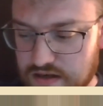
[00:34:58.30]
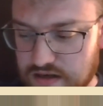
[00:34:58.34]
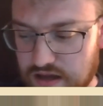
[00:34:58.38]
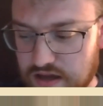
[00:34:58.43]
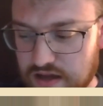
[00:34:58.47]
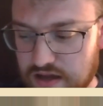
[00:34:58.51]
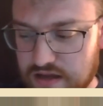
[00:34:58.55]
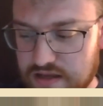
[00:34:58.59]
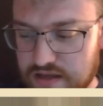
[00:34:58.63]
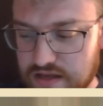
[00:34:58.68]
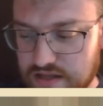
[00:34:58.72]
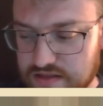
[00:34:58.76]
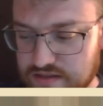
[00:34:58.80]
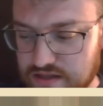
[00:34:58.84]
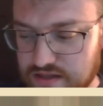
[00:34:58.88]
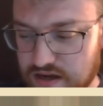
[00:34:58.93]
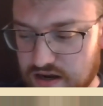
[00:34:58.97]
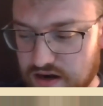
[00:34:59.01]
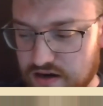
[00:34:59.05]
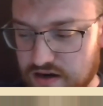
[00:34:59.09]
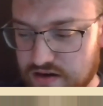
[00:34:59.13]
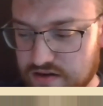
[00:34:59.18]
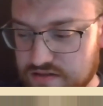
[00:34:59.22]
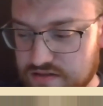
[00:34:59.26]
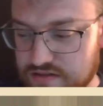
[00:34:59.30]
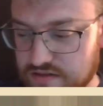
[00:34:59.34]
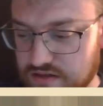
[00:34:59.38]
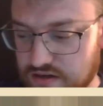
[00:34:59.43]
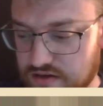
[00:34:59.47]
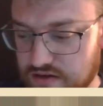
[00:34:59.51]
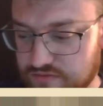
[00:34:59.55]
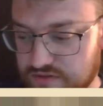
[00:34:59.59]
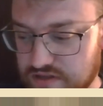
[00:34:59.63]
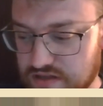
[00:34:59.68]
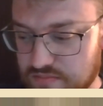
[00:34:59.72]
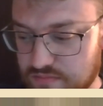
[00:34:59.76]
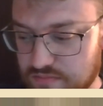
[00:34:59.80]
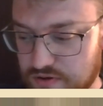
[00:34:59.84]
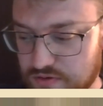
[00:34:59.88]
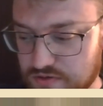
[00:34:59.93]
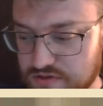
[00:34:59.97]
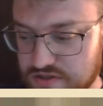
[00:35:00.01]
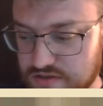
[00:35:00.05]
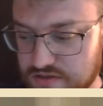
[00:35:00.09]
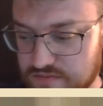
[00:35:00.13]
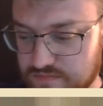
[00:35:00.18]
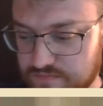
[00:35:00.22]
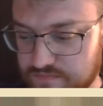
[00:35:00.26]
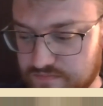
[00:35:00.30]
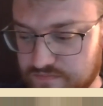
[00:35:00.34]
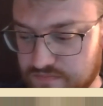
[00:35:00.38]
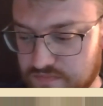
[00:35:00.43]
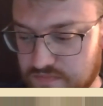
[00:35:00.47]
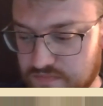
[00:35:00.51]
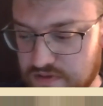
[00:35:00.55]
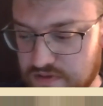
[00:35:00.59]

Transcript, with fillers: Lie at the heart of the emotion.